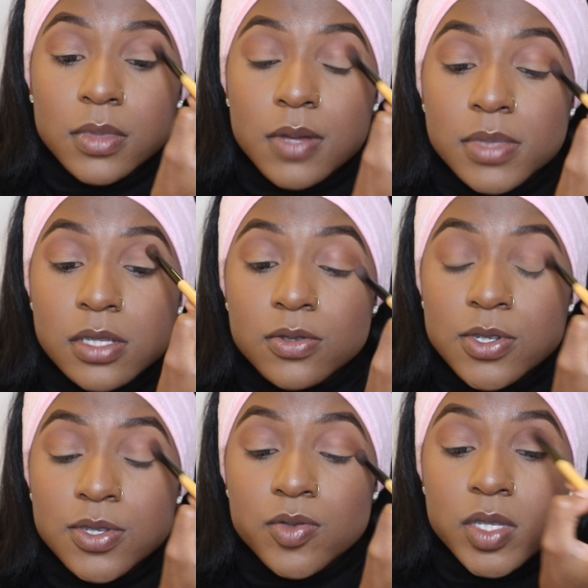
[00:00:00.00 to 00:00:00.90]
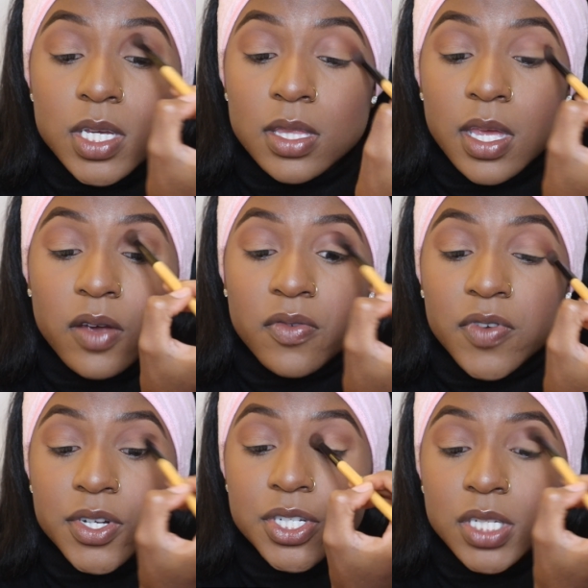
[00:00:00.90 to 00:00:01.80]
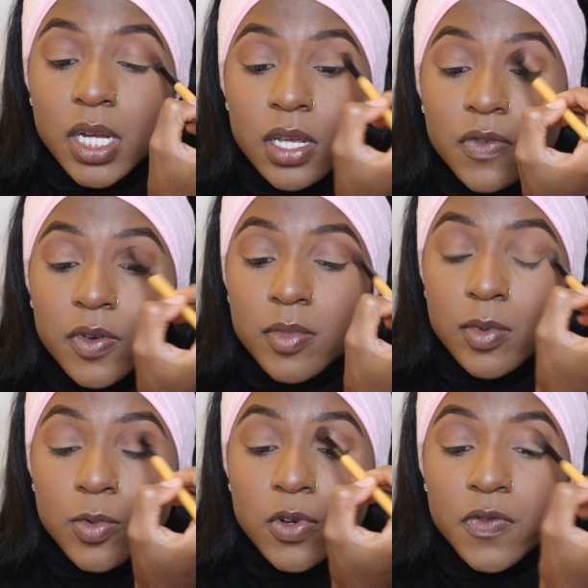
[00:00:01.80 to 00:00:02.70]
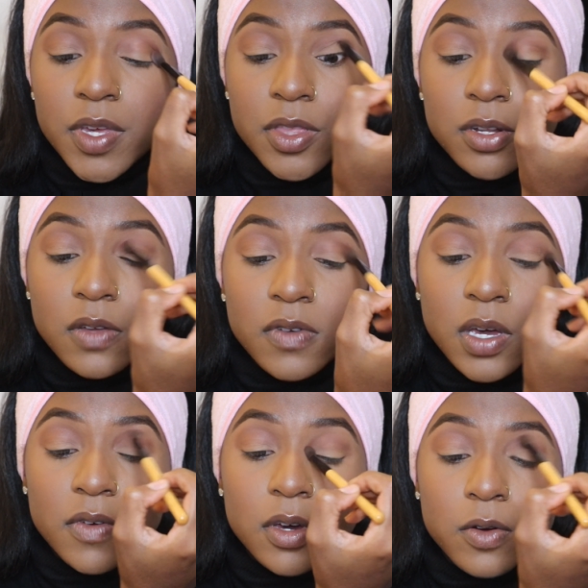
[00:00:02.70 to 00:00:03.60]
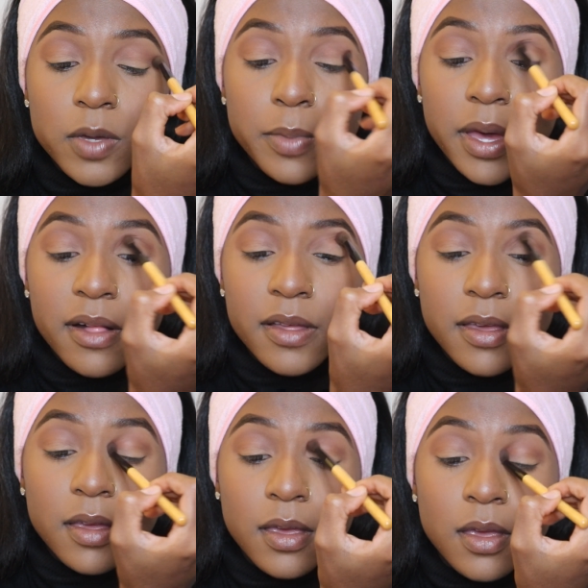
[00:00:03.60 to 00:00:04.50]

I'm still using that first shade from the Morphe 35O palette.